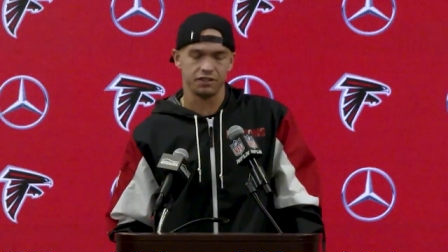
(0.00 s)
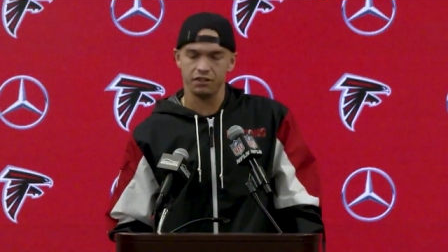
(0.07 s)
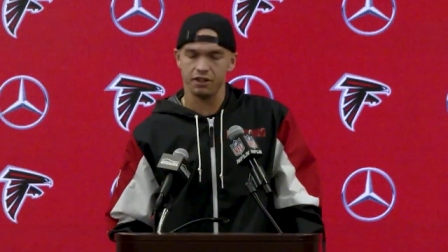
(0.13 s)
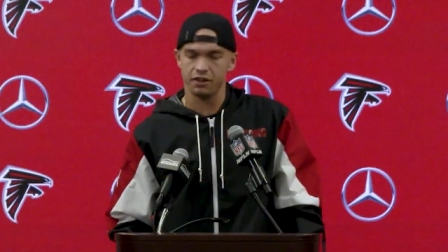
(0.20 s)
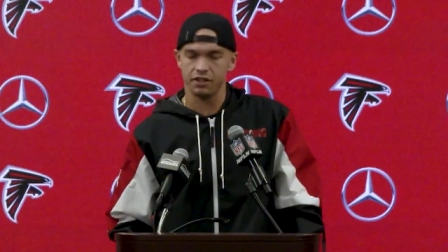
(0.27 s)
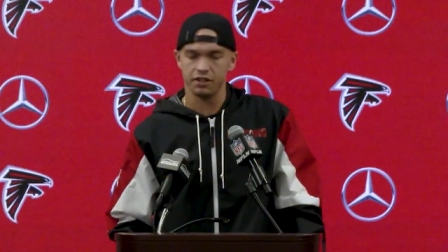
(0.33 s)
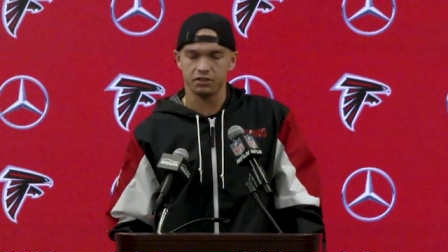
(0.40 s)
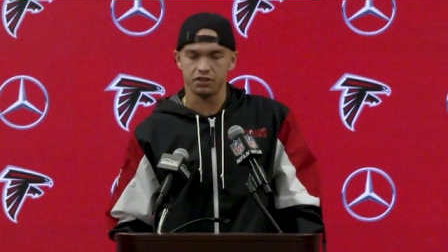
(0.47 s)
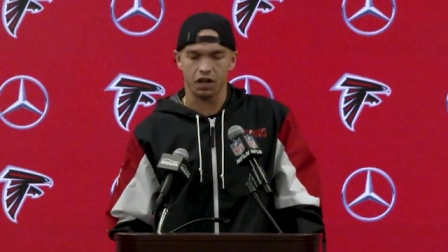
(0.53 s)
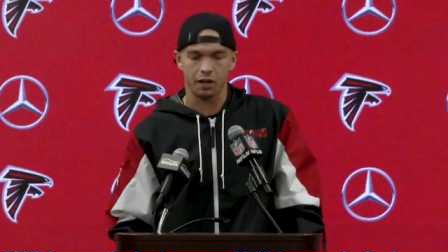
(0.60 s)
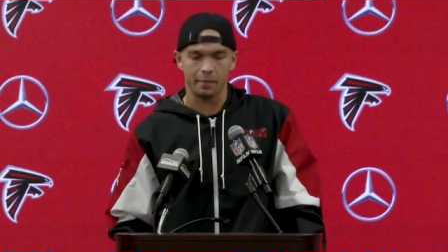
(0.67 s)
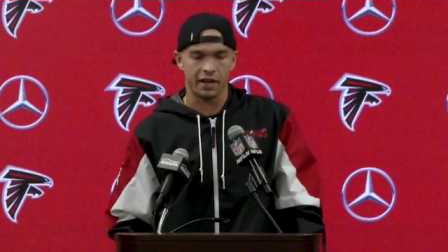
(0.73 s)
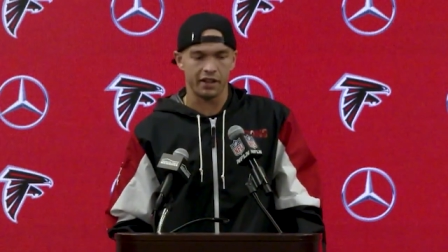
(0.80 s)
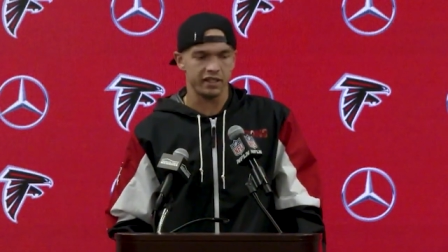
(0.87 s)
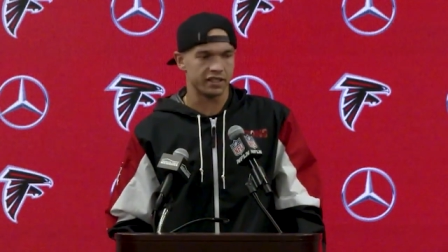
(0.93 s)
you know, and you talk
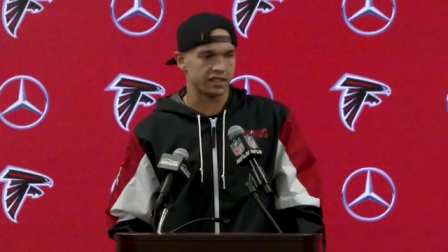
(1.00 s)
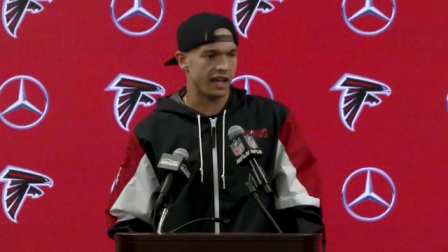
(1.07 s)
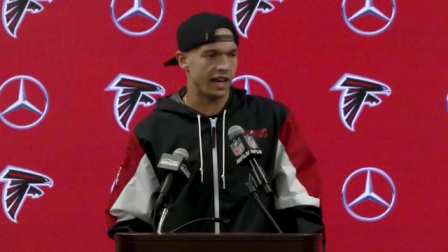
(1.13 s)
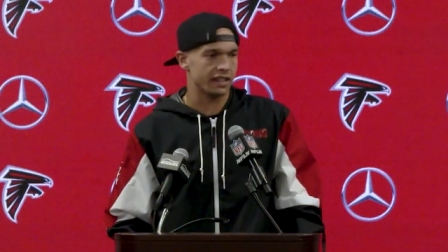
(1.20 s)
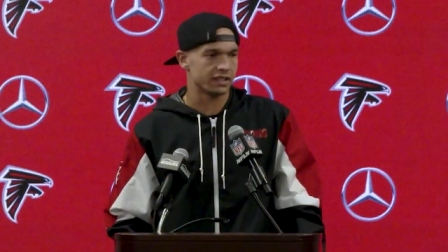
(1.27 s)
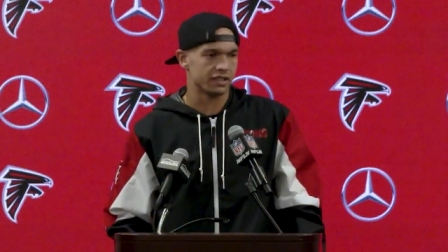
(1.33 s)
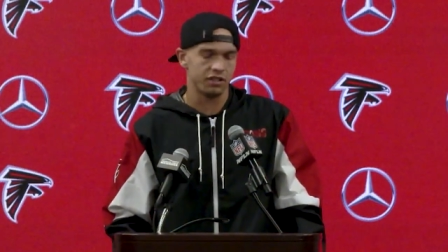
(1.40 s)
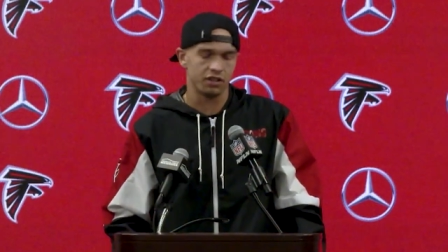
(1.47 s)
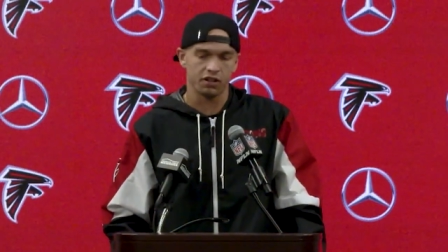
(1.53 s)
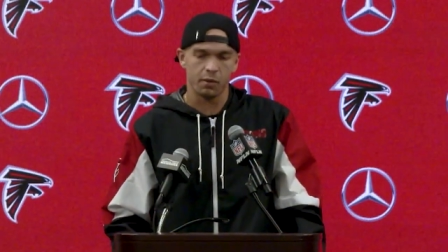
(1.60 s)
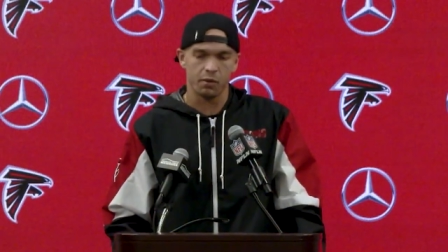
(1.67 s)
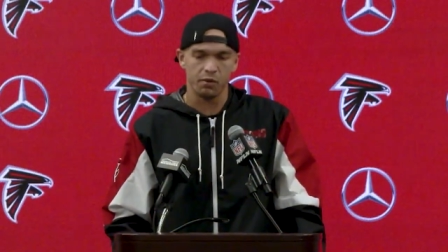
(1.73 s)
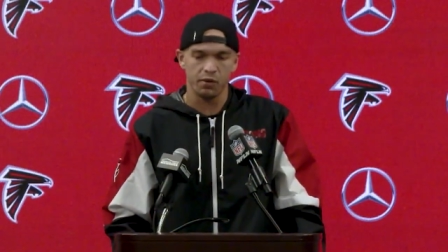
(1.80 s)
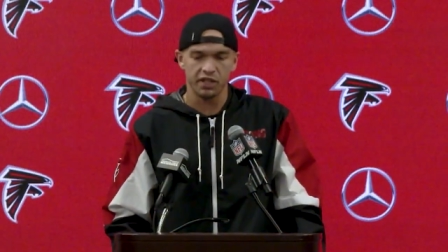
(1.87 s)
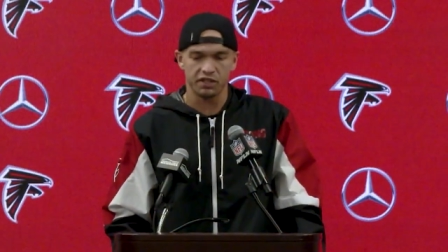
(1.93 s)
about these last, you know,
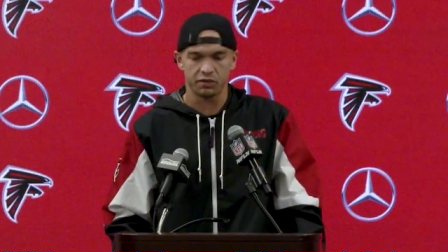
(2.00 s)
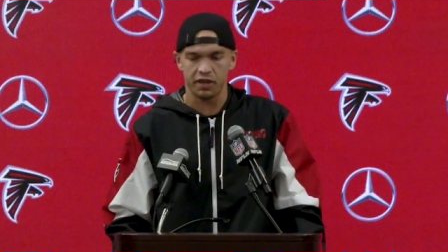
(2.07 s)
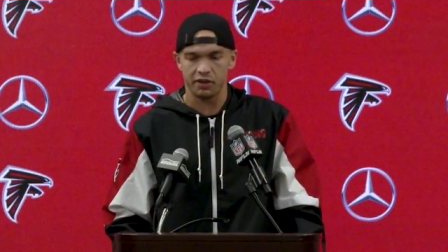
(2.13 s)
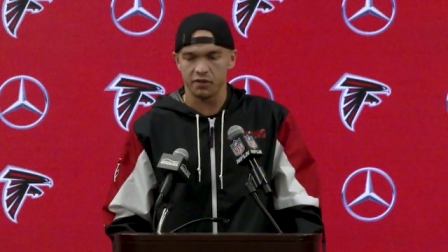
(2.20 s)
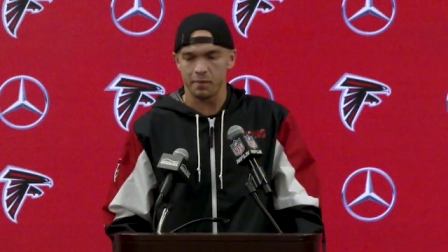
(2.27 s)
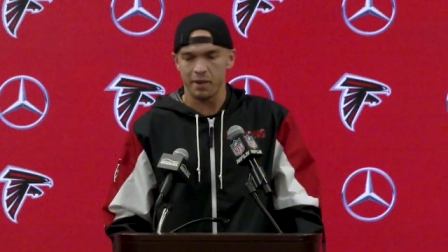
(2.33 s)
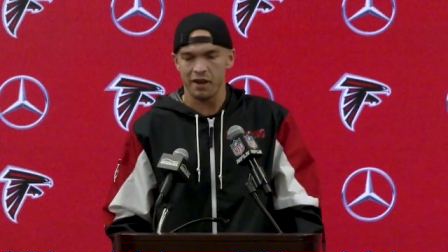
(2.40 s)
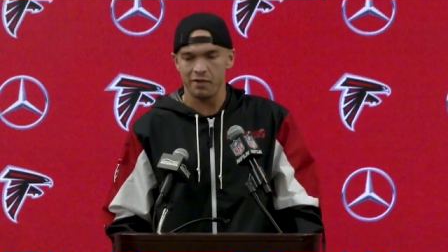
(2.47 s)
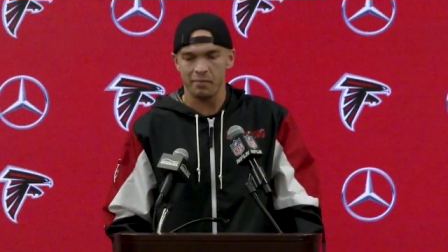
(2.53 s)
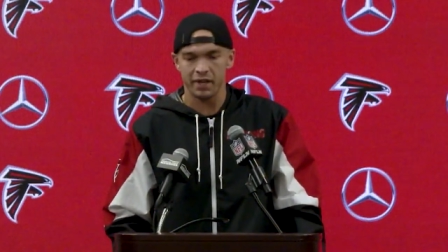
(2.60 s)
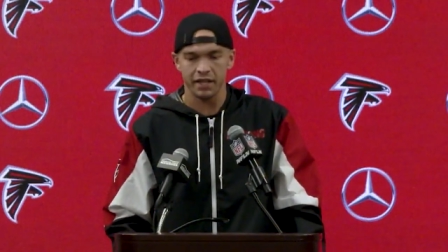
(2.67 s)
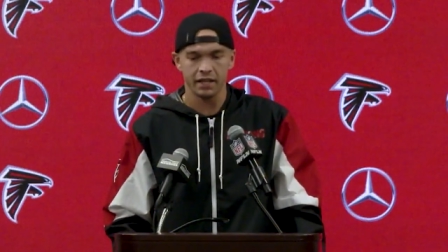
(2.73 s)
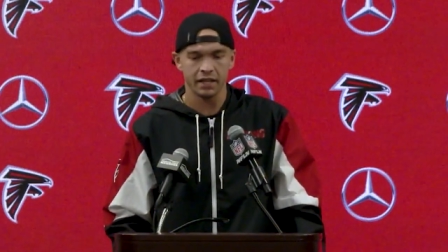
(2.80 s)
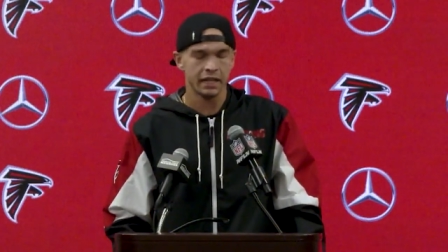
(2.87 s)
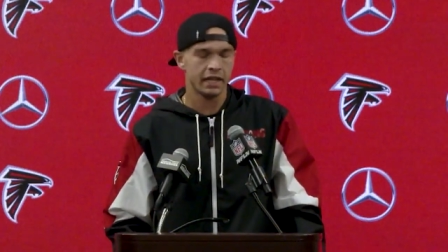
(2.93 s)
couple weeks, whatever it may have
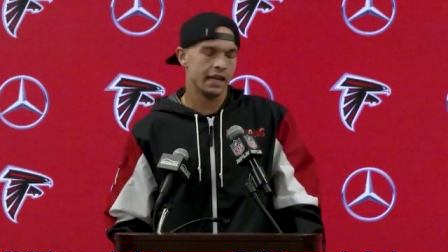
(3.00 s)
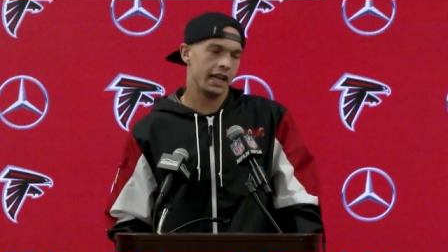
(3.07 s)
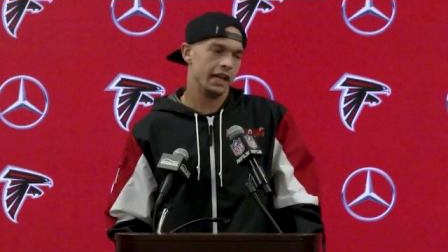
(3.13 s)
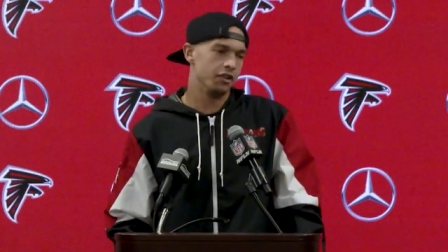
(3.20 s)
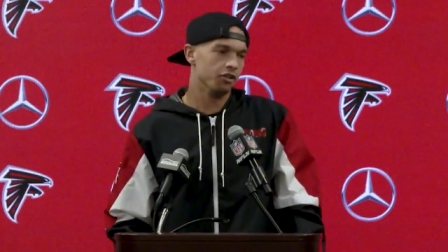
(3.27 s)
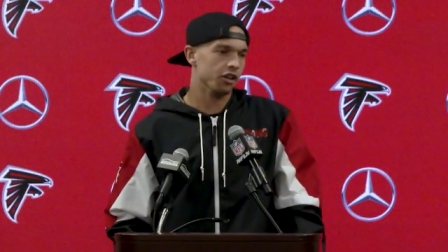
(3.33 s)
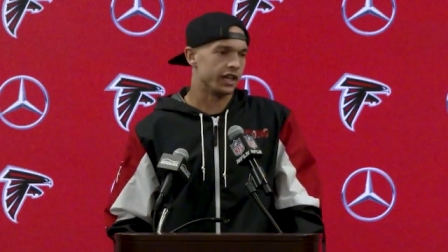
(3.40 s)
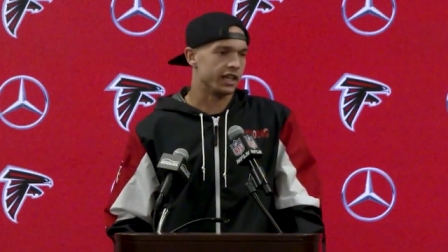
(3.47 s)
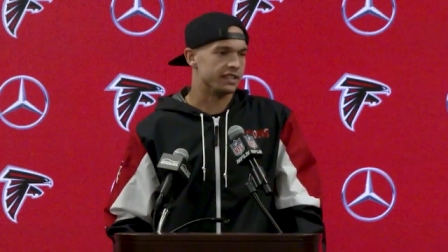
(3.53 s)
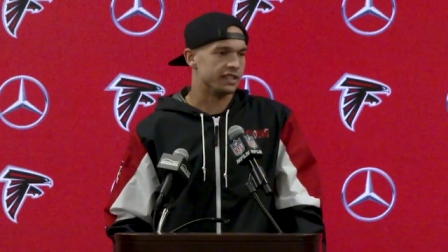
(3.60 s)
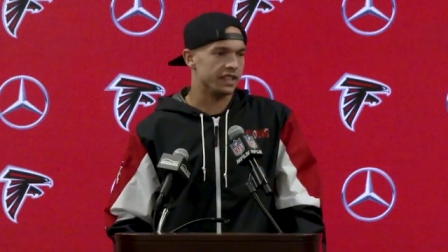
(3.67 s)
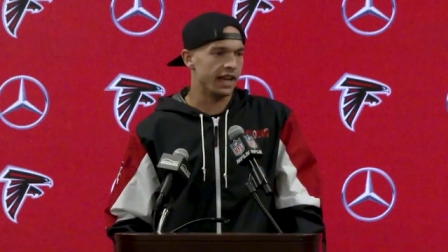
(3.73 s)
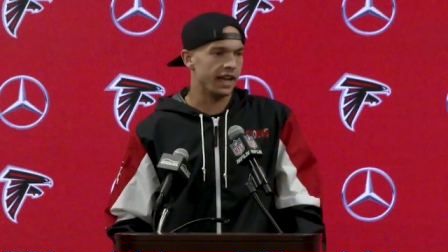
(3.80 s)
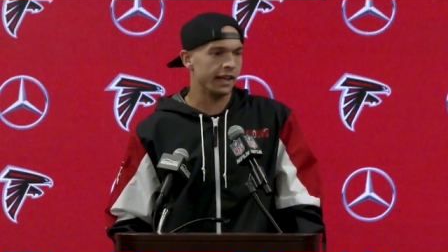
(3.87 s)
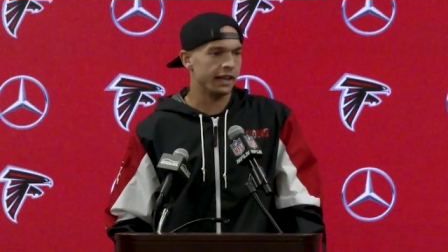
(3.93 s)
been, and you look at
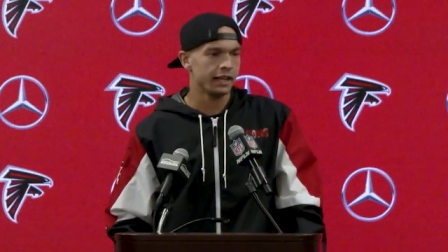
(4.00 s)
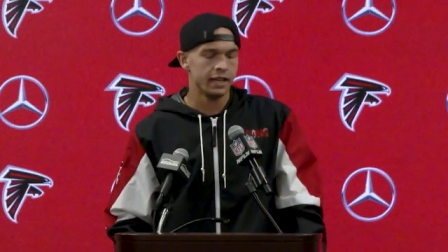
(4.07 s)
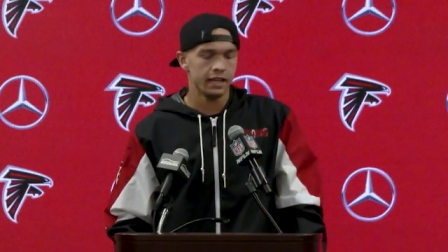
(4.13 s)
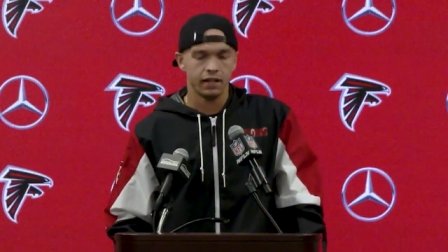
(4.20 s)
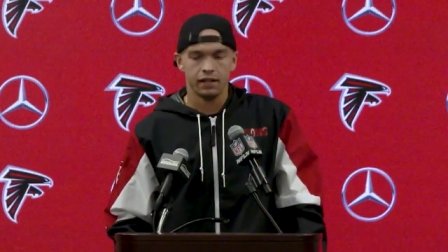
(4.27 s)
today,